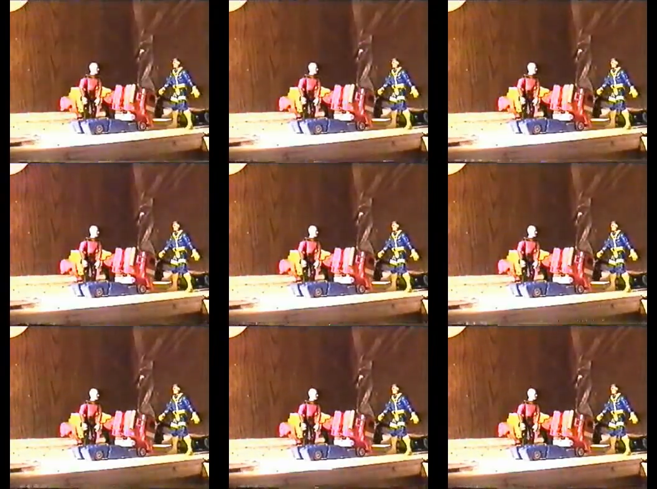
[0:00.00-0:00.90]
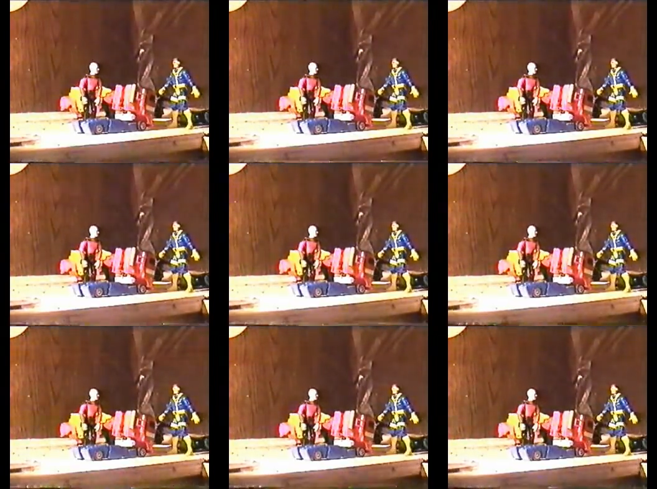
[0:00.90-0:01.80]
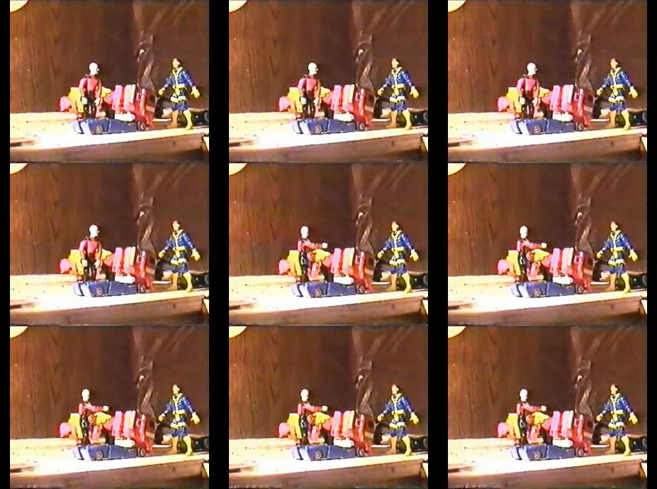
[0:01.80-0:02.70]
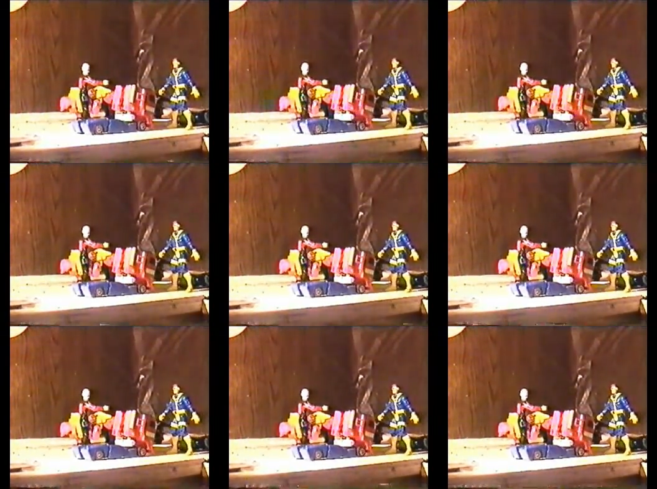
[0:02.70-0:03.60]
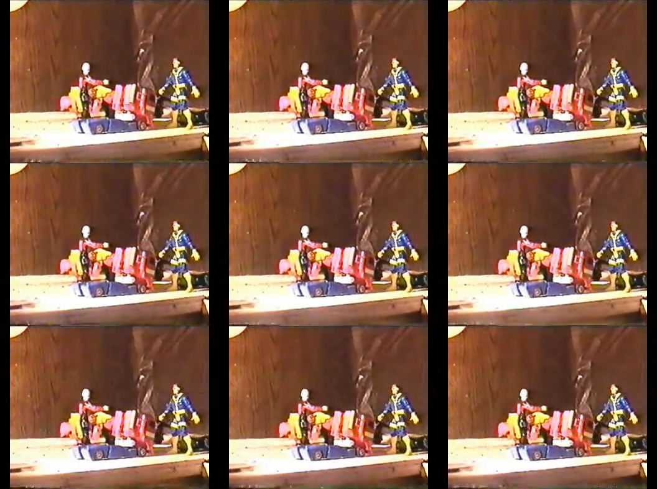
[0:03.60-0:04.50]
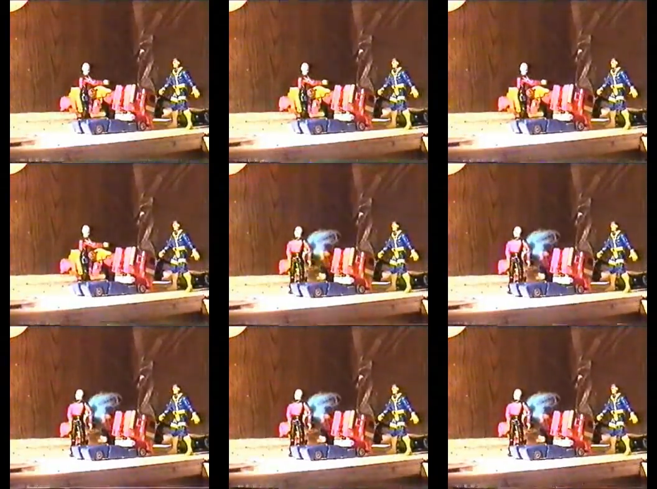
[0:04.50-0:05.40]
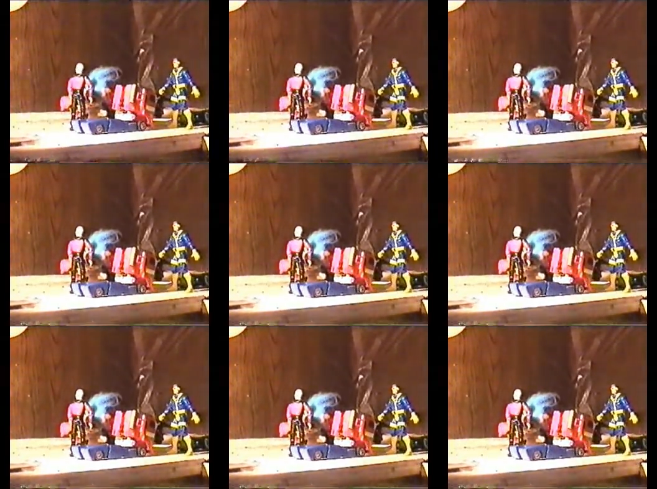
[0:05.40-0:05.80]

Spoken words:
[unreadable: no face in view]